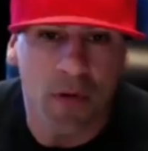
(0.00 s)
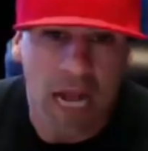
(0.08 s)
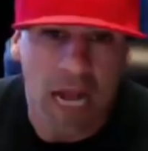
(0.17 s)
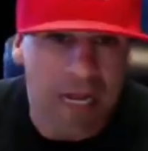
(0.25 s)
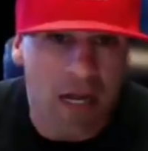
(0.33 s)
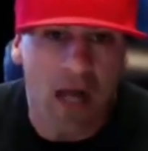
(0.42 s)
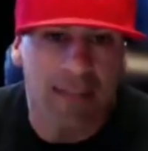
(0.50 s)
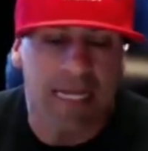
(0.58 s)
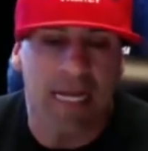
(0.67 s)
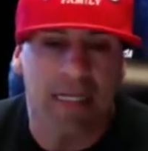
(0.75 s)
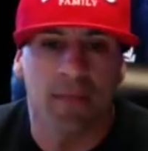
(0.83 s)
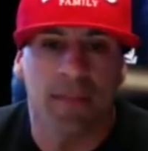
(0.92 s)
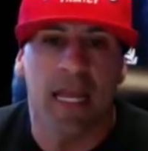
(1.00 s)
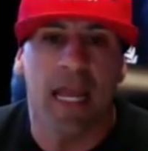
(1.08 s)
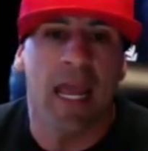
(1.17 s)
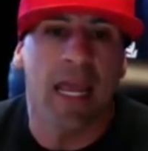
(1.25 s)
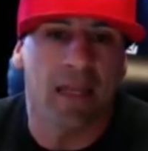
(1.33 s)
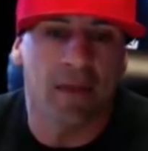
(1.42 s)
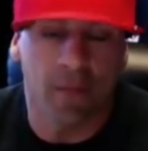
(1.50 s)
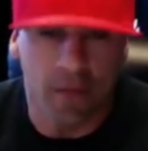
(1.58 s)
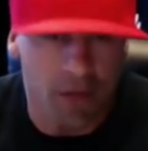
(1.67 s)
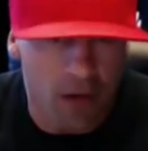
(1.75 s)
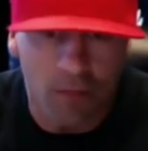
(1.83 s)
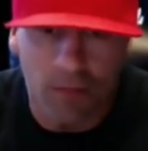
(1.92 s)
I contact him and say, hey, you
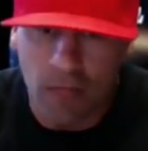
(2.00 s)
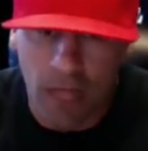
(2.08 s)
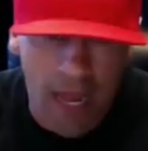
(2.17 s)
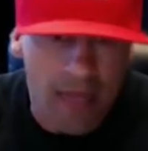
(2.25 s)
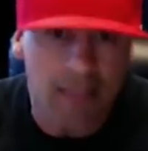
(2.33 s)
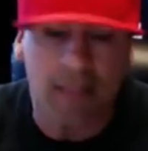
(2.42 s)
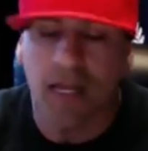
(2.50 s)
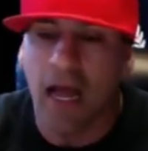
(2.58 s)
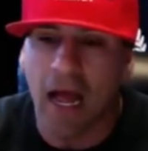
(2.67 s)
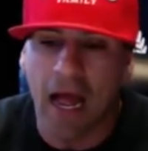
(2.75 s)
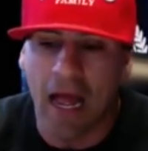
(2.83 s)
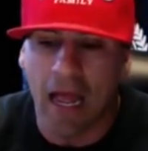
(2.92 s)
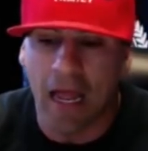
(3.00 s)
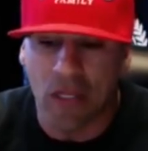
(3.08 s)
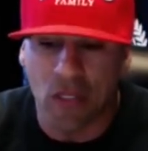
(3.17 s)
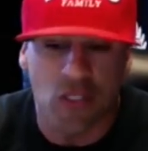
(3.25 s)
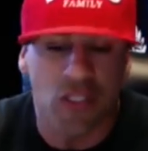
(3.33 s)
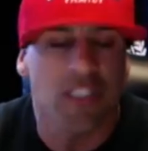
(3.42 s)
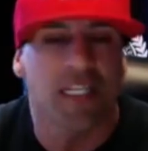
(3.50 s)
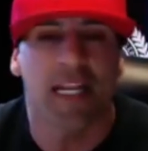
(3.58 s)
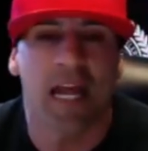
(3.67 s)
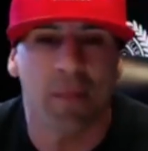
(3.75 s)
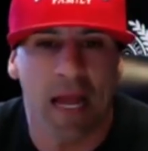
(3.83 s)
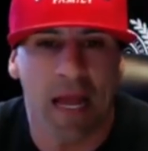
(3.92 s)
know, X, you just
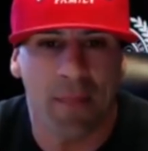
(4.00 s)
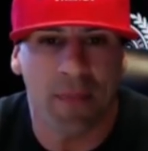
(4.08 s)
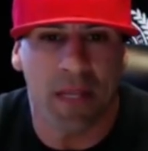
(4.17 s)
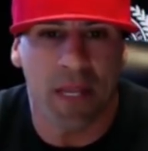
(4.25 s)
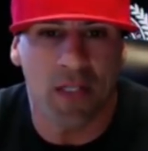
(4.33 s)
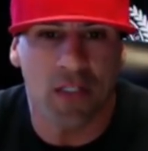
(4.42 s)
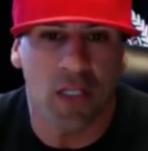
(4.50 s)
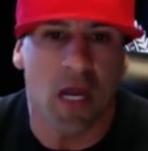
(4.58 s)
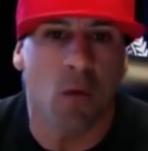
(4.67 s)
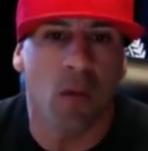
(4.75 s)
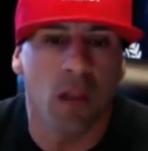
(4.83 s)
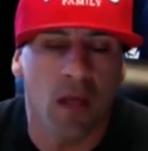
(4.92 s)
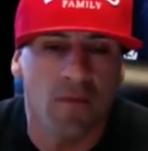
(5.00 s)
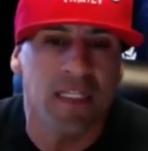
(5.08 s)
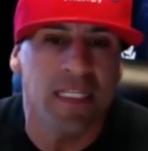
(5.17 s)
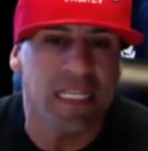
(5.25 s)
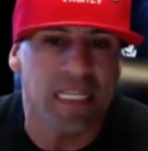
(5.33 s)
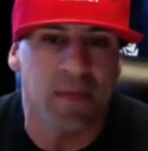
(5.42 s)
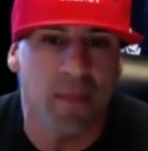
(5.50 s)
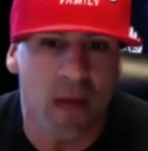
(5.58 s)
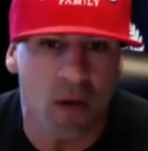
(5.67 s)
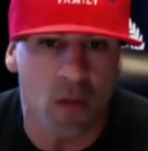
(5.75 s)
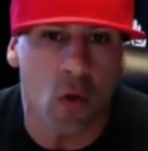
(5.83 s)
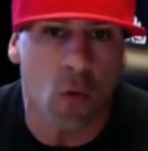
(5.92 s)
denied my application. I would love to email
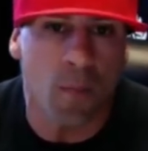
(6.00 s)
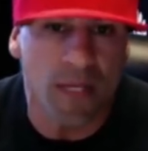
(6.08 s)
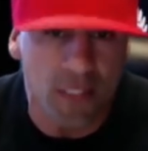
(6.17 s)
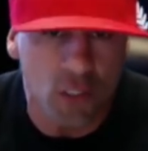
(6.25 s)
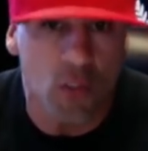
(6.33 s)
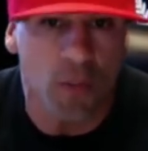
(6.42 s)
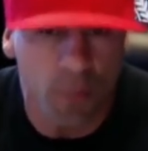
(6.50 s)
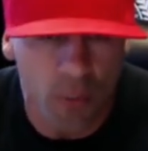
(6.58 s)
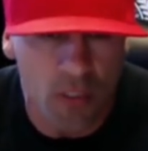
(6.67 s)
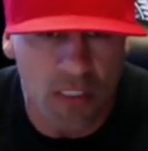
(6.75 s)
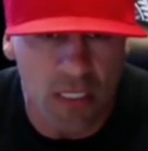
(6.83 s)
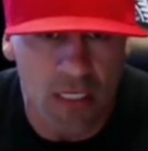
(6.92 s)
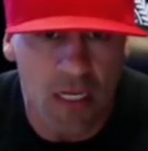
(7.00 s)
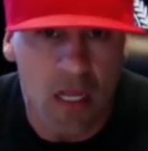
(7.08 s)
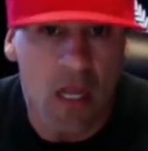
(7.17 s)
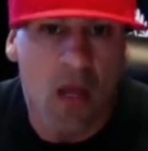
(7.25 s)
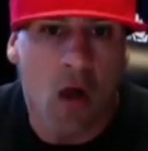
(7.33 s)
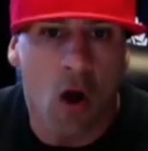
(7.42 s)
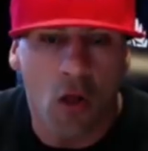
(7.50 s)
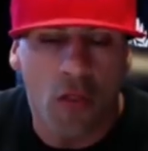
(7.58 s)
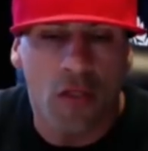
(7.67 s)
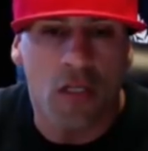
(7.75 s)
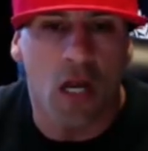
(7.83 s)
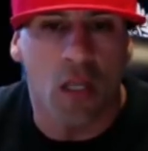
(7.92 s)
you or meet you in person all the
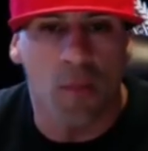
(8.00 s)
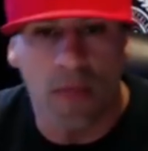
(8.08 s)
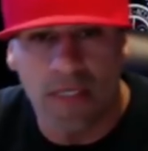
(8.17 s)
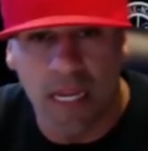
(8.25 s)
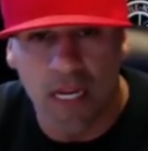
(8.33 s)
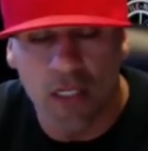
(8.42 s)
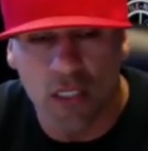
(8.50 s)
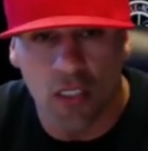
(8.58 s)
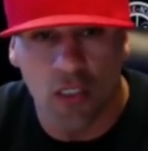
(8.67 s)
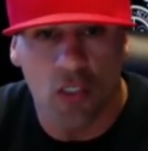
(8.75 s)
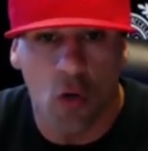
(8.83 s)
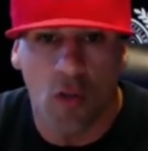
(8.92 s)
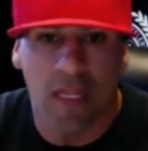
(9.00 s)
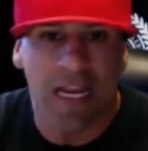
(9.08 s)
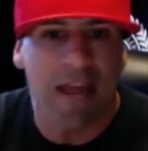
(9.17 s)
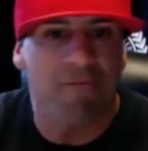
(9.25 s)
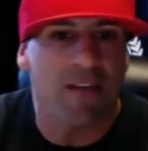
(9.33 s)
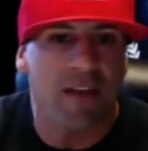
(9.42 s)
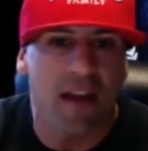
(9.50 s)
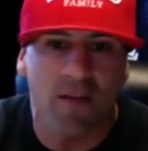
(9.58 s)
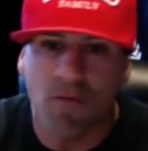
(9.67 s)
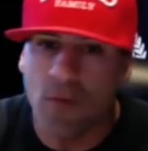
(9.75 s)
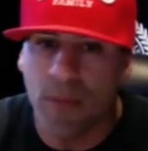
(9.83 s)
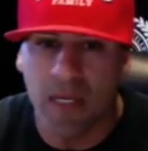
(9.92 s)
documentation showing that I've
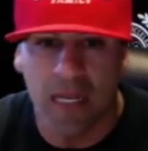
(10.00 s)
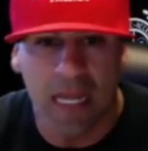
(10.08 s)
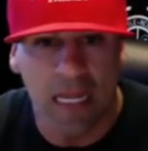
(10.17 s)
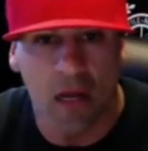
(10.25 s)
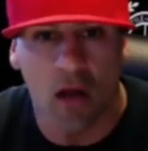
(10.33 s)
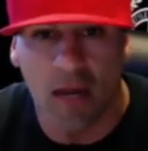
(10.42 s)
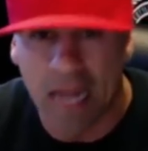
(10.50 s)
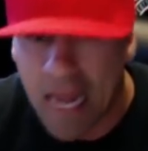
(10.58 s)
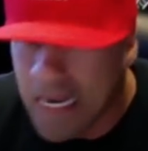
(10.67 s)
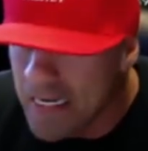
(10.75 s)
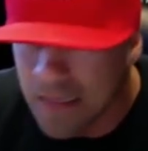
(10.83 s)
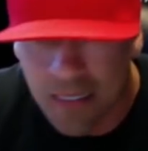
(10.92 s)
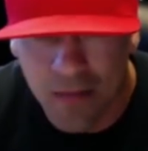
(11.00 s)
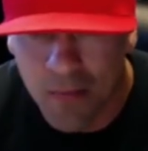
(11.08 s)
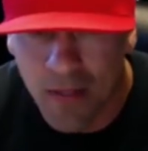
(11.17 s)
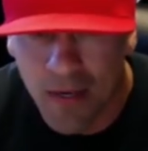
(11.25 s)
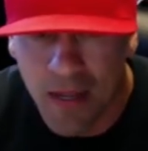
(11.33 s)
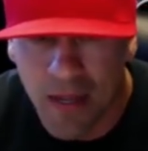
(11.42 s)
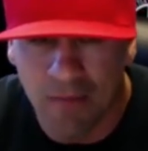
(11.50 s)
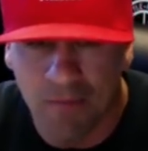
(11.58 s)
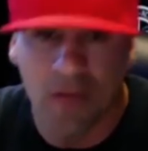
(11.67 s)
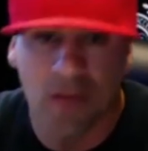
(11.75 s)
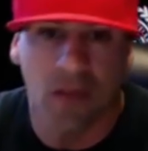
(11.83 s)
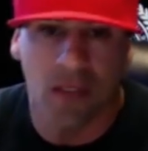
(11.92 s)
never been late on anything in my life
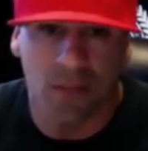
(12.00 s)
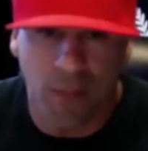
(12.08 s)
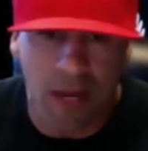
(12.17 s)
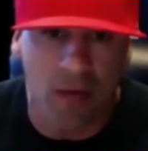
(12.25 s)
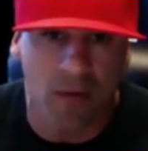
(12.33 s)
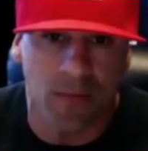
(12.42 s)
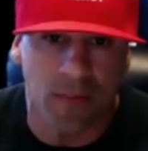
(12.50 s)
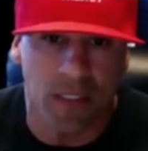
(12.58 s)
until this bankruptcy.